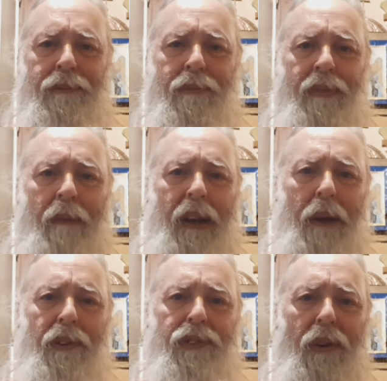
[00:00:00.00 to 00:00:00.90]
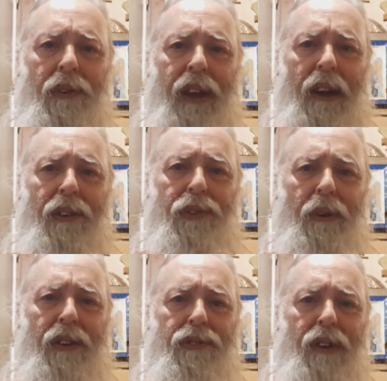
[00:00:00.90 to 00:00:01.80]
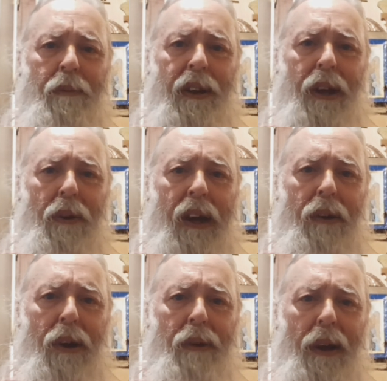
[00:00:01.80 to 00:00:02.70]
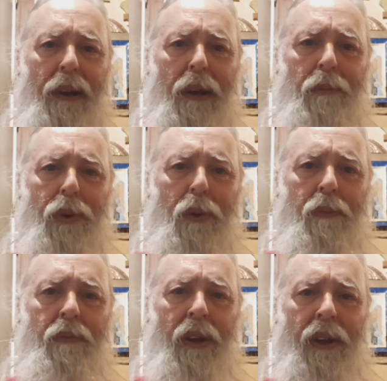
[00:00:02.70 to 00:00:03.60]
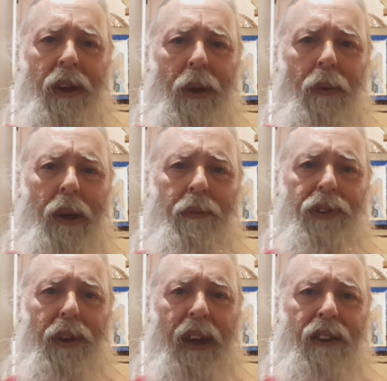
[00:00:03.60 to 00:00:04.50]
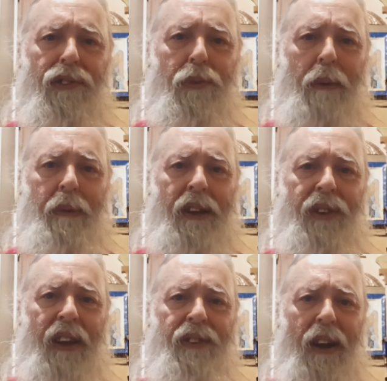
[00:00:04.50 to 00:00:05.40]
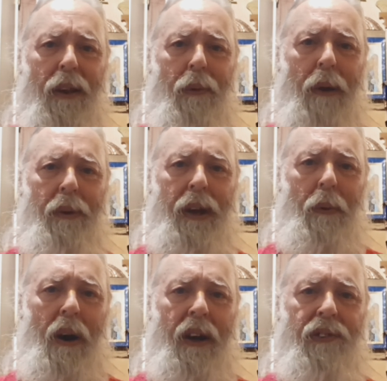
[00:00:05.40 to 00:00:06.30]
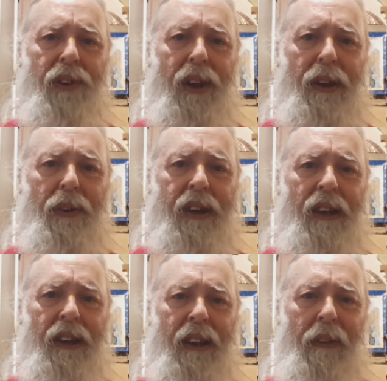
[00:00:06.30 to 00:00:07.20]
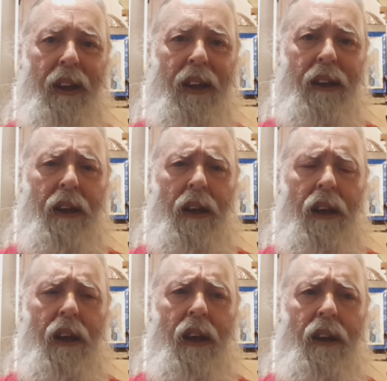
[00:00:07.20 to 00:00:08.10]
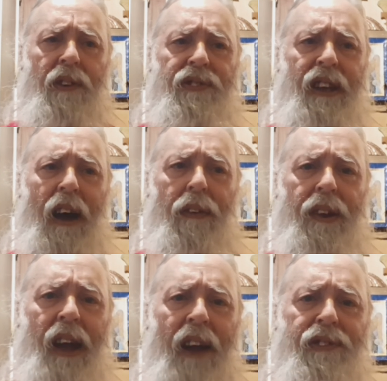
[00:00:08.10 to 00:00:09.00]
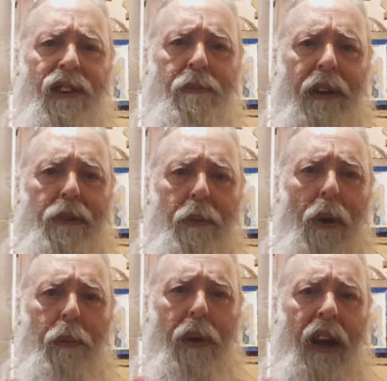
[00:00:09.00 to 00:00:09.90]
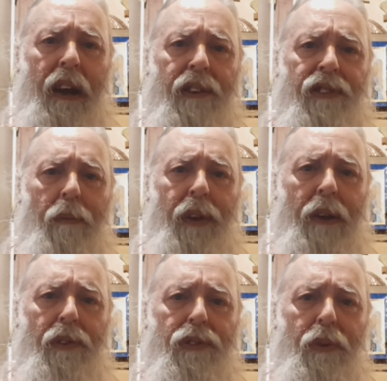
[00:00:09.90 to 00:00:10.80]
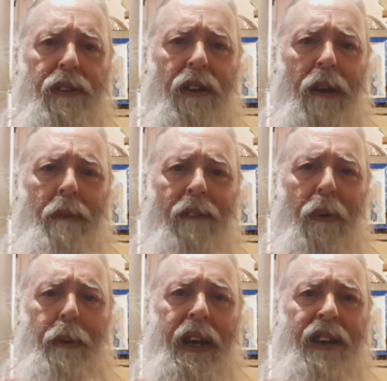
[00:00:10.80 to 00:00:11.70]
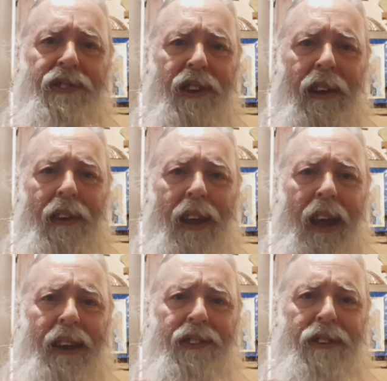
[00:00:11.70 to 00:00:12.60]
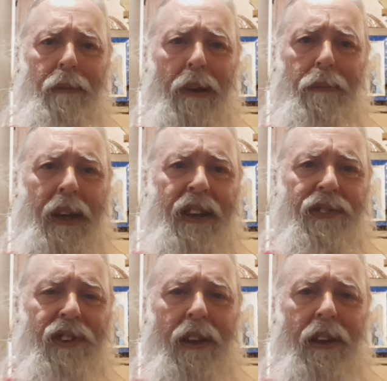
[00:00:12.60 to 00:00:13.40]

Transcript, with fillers: I mean, they were so they are so extreme that they will carry around a little broom with them so they can sweep insects out of the way when they're walking so they don't kill anything. You see how the Nazis misappropriated something that was originally meant for peace and a symbol of peace